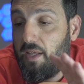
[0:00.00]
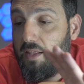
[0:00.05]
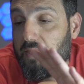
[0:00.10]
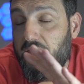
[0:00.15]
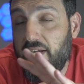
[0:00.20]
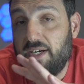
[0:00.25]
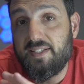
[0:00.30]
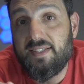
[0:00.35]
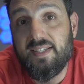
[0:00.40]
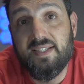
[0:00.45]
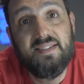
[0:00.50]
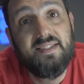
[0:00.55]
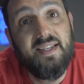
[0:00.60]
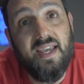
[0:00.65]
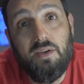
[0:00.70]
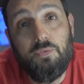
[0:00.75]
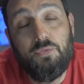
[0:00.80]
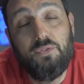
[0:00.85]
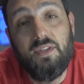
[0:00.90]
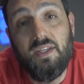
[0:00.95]
There's a
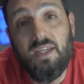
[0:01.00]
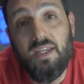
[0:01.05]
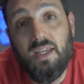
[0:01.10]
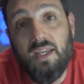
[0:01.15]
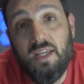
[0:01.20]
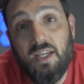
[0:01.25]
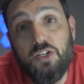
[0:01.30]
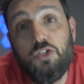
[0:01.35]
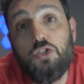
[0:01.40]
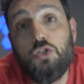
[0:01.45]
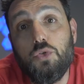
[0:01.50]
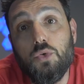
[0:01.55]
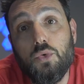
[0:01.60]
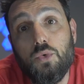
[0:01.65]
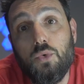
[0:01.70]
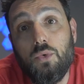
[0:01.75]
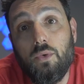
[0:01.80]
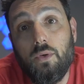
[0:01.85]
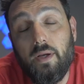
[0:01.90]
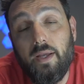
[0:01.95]
safety
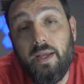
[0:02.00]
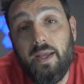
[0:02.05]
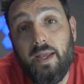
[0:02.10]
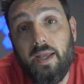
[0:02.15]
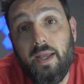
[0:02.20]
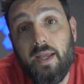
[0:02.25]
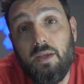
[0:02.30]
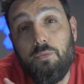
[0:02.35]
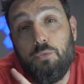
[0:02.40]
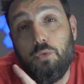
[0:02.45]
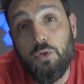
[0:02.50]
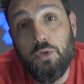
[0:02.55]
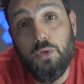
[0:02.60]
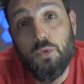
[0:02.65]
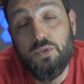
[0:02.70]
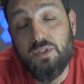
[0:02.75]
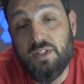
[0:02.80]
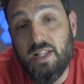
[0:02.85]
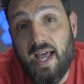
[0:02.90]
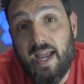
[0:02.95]
issue. If you
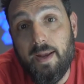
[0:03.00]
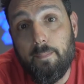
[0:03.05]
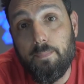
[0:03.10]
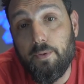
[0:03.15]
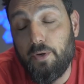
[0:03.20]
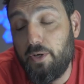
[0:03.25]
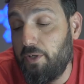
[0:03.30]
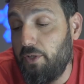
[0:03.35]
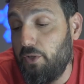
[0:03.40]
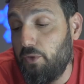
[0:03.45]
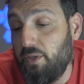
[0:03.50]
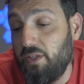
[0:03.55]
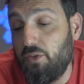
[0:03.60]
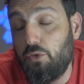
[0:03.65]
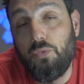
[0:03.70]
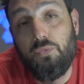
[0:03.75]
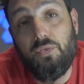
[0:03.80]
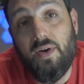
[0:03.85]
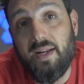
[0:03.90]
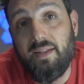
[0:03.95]
use Lightburn, you need
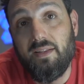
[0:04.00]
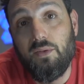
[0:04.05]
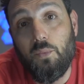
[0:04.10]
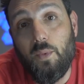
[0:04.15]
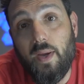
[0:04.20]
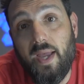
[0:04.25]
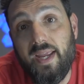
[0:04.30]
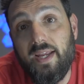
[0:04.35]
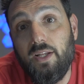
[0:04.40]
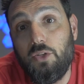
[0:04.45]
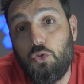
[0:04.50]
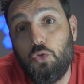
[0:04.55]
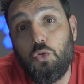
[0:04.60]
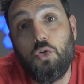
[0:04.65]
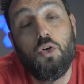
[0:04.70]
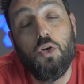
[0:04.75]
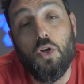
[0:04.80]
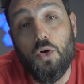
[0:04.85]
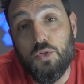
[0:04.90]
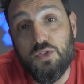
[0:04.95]
to find a way to
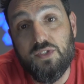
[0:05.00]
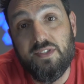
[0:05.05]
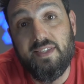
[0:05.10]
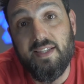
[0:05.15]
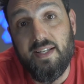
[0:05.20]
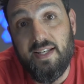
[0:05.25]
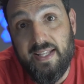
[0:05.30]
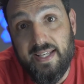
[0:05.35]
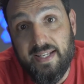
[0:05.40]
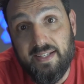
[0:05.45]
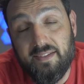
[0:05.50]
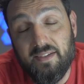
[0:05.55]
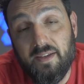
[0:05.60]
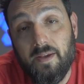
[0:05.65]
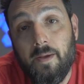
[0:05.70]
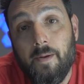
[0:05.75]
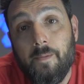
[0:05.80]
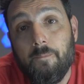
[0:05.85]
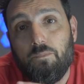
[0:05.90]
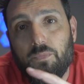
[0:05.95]
close the lid.
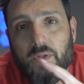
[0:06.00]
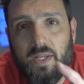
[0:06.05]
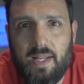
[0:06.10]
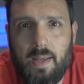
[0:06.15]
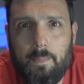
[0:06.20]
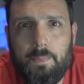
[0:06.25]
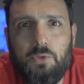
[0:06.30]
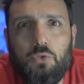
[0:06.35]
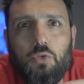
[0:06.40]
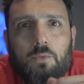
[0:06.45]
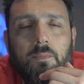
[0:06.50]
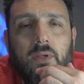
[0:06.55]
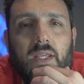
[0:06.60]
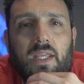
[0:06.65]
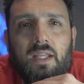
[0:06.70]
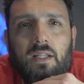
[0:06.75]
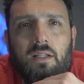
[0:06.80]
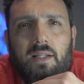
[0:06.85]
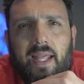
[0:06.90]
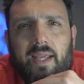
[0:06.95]
It happened to
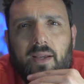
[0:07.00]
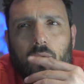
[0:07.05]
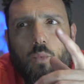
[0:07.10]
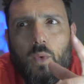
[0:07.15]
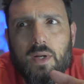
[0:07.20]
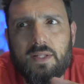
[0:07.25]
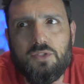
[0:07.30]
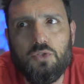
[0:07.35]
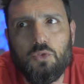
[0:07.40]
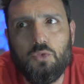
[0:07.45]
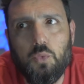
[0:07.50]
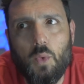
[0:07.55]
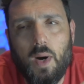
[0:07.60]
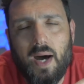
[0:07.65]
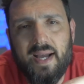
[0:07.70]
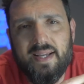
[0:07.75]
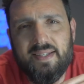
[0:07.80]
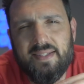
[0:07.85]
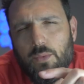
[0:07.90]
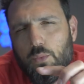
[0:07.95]
me like once or
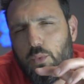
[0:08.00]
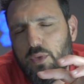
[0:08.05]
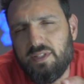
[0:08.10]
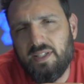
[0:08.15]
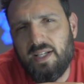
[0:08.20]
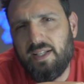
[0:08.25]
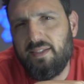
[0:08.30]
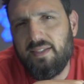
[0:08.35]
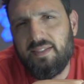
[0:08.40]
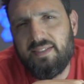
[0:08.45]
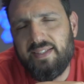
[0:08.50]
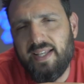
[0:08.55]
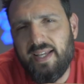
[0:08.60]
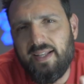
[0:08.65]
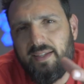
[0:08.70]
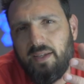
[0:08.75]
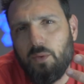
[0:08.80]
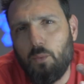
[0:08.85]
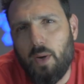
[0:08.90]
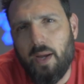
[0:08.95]
twice. I wasn't
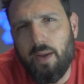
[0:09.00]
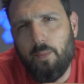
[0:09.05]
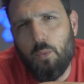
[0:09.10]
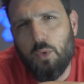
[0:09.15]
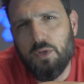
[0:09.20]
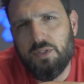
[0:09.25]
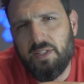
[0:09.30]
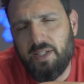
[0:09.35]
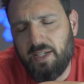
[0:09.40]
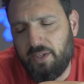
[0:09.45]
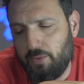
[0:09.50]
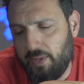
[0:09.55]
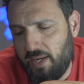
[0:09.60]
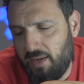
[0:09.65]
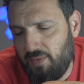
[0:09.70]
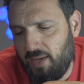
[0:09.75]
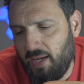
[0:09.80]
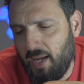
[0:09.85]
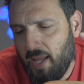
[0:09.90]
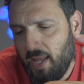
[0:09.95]
understanding why it wasn't
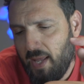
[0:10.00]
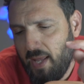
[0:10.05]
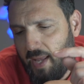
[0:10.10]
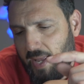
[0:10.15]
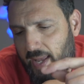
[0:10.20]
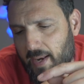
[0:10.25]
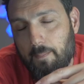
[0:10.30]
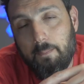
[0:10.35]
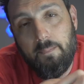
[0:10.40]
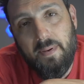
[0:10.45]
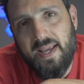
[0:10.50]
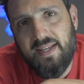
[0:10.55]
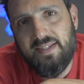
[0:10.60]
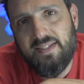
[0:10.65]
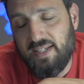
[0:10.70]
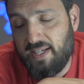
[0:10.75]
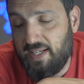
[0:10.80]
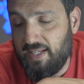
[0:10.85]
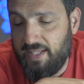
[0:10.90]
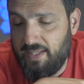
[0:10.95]
engraving. And
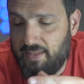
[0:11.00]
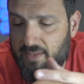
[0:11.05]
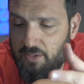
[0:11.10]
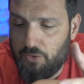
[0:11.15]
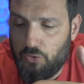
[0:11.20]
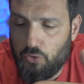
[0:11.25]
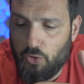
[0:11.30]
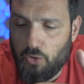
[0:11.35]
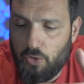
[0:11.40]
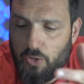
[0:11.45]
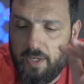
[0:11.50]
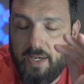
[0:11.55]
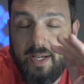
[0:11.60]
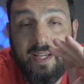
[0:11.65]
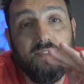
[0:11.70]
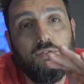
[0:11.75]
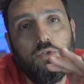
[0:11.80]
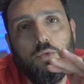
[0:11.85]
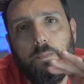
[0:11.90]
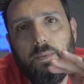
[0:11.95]
basically the door
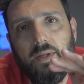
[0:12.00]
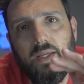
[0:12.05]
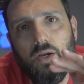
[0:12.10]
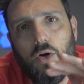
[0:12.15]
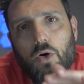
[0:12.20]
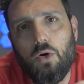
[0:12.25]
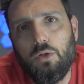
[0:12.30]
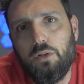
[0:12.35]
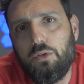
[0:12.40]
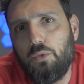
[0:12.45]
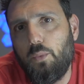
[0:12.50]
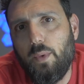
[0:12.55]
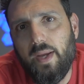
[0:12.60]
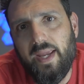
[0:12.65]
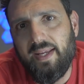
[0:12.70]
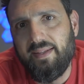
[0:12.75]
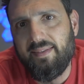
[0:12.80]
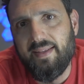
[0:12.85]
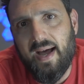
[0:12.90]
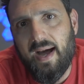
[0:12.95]
has to be all the
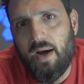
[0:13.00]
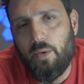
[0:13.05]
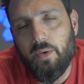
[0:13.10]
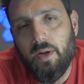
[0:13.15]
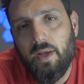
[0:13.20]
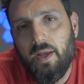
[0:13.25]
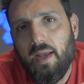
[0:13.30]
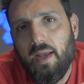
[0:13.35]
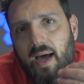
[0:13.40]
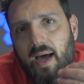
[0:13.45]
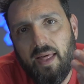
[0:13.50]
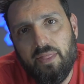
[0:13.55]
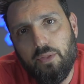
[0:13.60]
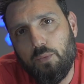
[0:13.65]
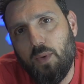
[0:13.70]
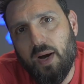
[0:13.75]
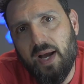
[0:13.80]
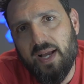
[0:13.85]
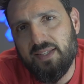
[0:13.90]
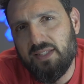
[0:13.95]
way down.
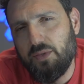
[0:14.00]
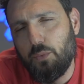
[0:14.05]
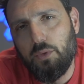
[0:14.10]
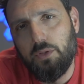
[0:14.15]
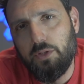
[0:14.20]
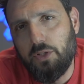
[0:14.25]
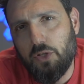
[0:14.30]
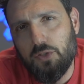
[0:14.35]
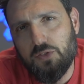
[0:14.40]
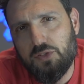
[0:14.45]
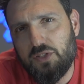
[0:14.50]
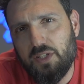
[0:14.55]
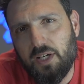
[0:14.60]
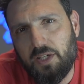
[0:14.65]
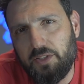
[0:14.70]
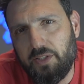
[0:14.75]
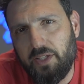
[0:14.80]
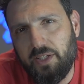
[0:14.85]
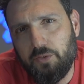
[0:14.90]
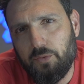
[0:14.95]
Otherwise it will not
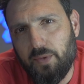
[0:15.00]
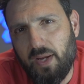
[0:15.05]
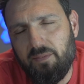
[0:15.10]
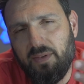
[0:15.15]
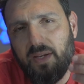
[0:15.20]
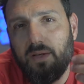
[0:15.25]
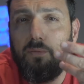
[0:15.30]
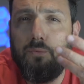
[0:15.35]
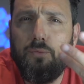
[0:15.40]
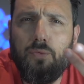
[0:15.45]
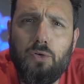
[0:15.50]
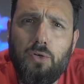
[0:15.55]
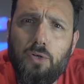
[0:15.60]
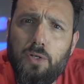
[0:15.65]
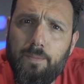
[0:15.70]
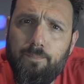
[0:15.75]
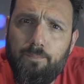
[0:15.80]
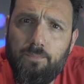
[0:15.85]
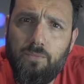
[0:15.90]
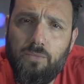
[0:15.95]
start engraving for
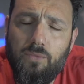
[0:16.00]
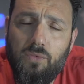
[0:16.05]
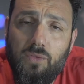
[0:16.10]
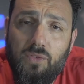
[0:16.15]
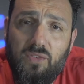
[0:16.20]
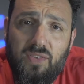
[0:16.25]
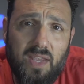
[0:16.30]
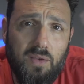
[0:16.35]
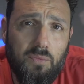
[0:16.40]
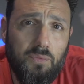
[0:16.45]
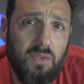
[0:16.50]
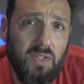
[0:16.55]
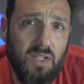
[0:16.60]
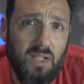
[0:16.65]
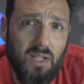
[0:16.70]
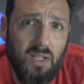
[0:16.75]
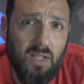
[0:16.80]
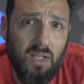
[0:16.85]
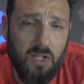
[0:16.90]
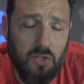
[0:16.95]

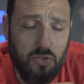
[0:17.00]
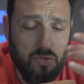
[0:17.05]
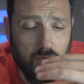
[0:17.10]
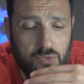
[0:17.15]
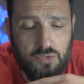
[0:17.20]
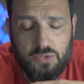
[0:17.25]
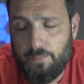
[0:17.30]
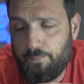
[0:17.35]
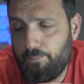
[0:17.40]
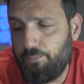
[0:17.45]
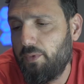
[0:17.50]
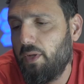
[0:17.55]
safety issues.